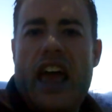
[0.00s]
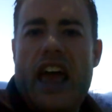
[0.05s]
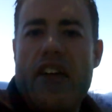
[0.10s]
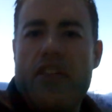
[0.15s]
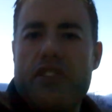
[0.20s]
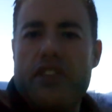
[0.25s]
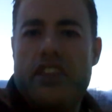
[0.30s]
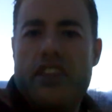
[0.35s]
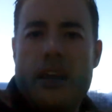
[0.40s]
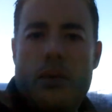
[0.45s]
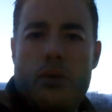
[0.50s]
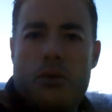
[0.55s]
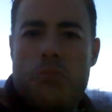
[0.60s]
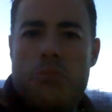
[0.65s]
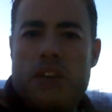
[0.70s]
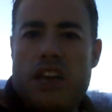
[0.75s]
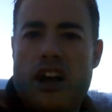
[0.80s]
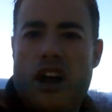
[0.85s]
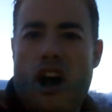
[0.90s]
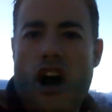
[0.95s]
Everything
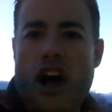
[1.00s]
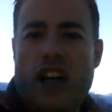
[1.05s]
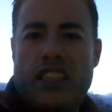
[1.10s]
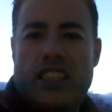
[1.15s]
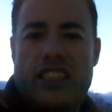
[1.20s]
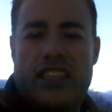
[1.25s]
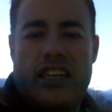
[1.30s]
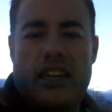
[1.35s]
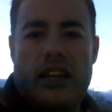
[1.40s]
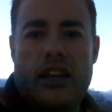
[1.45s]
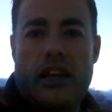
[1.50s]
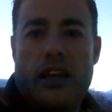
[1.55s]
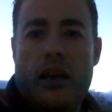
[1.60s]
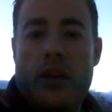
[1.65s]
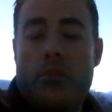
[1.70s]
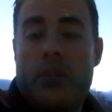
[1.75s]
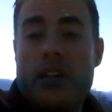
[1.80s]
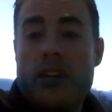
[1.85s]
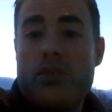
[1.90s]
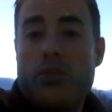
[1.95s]
would be constant.
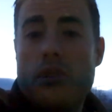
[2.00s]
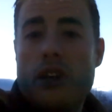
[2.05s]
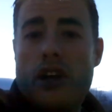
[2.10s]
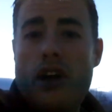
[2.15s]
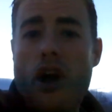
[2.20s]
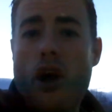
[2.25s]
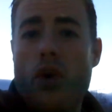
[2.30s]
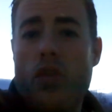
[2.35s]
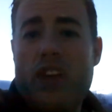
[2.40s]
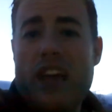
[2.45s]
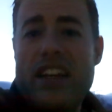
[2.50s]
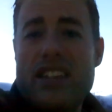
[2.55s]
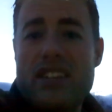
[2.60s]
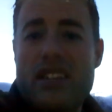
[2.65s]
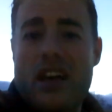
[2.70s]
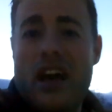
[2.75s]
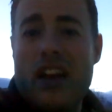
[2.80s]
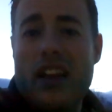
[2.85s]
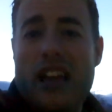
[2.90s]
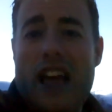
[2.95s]
But as we know,
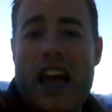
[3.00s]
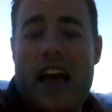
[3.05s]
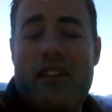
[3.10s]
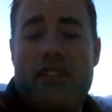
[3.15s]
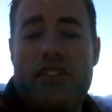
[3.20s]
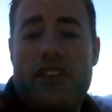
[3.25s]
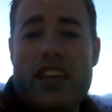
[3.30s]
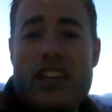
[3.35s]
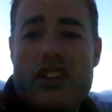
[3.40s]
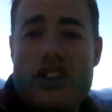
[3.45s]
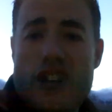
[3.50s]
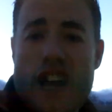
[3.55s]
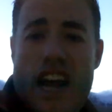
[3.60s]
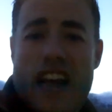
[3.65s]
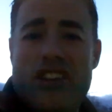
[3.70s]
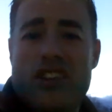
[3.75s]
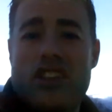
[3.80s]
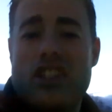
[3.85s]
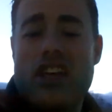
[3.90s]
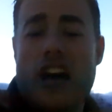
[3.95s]
that's not life. It
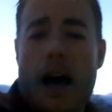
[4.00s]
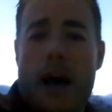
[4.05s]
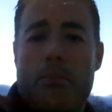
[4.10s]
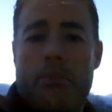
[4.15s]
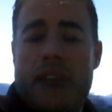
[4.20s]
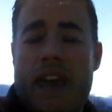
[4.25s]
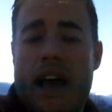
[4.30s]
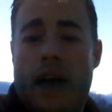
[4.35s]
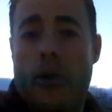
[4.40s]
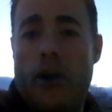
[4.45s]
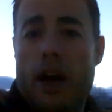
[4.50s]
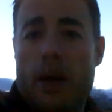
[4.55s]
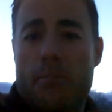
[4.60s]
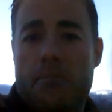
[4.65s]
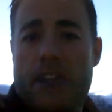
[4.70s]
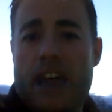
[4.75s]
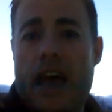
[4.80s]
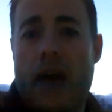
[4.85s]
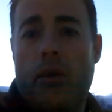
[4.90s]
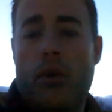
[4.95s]
changes. Up, down,
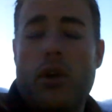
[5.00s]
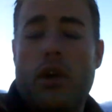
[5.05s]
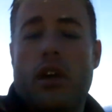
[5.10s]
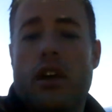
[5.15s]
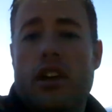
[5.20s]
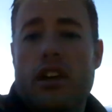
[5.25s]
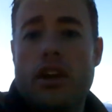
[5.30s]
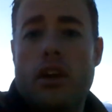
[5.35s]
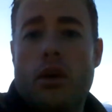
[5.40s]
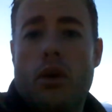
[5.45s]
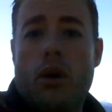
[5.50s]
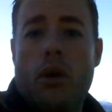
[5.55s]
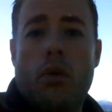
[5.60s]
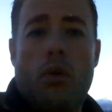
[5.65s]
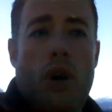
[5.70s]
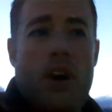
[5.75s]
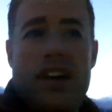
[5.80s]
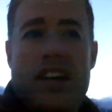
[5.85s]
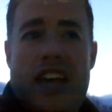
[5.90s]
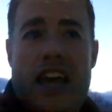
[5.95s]
up, down. You know what?
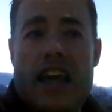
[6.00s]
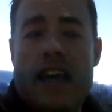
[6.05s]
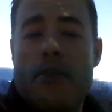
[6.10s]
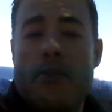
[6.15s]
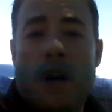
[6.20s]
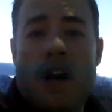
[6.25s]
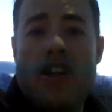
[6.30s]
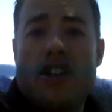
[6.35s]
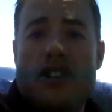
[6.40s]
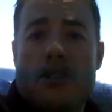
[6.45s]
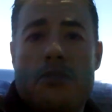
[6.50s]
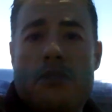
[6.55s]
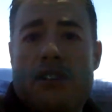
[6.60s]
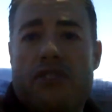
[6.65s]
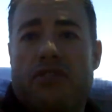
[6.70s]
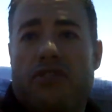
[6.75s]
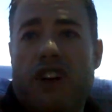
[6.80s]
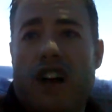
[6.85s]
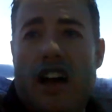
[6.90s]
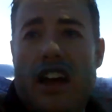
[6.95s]
One day you might just be
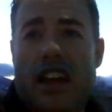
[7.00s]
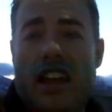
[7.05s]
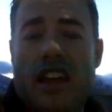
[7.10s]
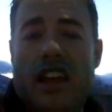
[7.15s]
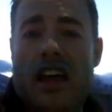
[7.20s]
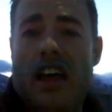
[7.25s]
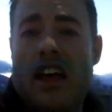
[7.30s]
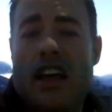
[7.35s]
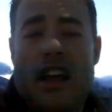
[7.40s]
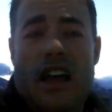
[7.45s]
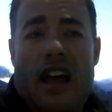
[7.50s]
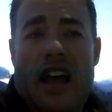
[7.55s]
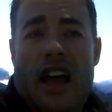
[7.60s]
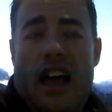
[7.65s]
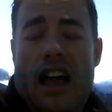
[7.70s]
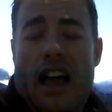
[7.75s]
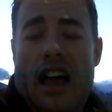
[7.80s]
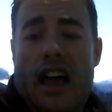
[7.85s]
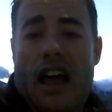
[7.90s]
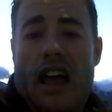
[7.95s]

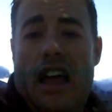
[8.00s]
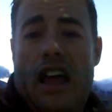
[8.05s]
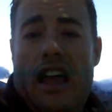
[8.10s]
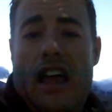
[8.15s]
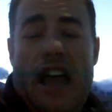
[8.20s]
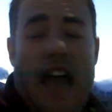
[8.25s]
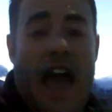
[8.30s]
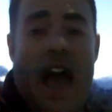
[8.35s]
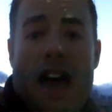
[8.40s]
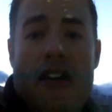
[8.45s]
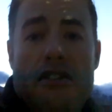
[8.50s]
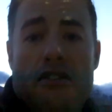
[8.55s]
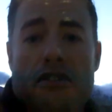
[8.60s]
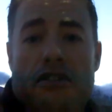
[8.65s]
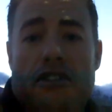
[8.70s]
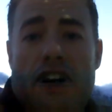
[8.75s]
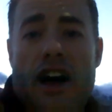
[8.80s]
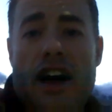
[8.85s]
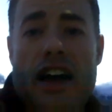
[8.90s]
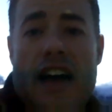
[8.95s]
having
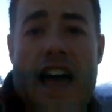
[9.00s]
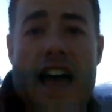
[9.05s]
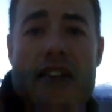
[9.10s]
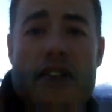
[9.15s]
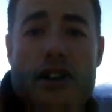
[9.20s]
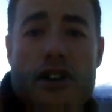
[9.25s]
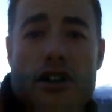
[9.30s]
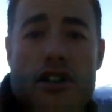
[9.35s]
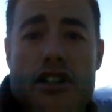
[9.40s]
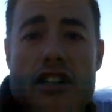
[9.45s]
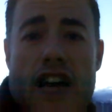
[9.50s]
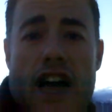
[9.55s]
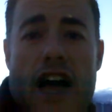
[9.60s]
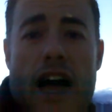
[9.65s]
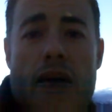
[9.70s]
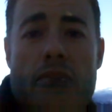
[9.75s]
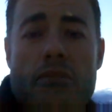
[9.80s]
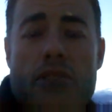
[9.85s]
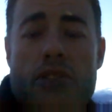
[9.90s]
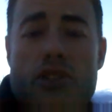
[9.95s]
a good
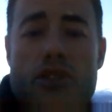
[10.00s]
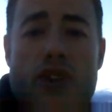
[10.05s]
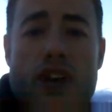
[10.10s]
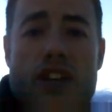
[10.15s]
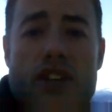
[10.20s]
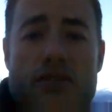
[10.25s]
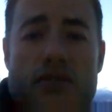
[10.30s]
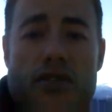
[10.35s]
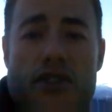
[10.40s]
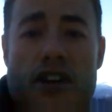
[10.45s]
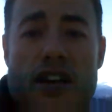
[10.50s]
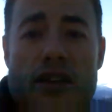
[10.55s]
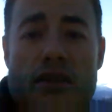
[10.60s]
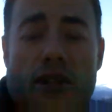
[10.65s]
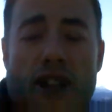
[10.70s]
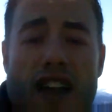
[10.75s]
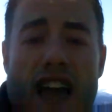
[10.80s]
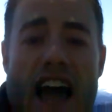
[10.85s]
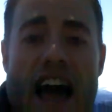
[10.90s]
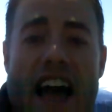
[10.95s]
time, stress-free,
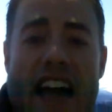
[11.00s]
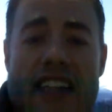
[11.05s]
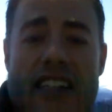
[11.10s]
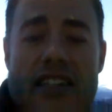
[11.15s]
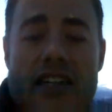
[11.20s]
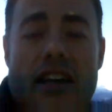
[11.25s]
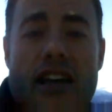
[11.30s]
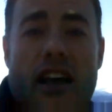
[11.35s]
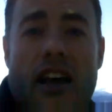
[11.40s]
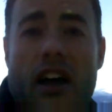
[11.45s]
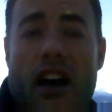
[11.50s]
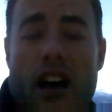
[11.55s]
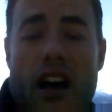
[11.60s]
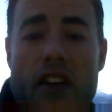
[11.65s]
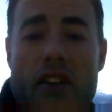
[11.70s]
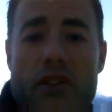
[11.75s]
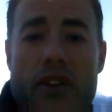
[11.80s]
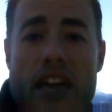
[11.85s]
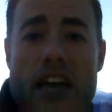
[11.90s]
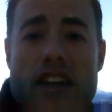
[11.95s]
relaxed.
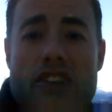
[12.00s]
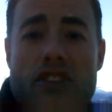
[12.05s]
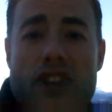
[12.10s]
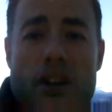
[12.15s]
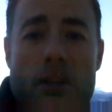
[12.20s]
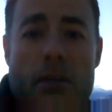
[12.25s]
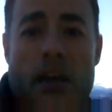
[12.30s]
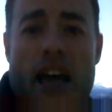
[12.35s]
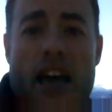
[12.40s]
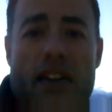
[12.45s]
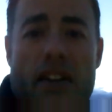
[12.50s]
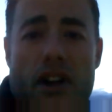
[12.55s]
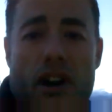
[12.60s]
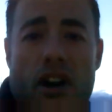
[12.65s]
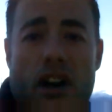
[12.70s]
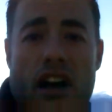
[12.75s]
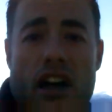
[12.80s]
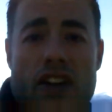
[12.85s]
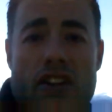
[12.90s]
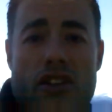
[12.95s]
Other days you're going to be having all
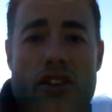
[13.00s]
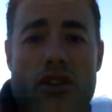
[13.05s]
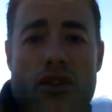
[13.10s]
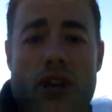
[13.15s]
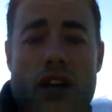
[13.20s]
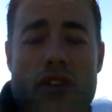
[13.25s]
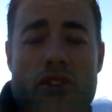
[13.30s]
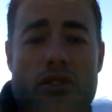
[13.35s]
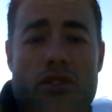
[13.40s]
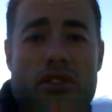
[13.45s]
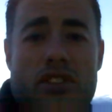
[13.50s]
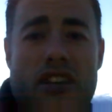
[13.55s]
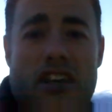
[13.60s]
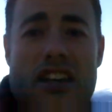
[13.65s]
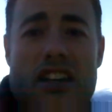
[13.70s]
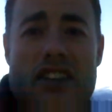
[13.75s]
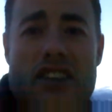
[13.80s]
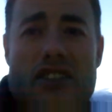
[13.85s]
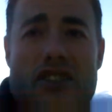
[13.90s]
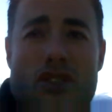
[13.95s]
kinds of stressors. The
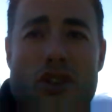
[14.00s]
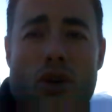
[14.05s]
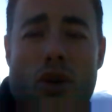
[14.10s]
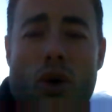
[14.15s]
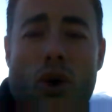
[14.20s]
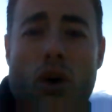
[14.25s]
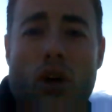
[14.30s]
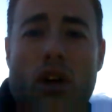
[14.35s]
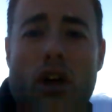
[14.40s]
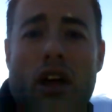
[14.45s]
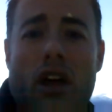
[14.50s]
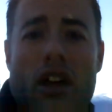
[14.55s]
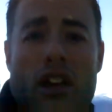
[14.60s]
kids at school,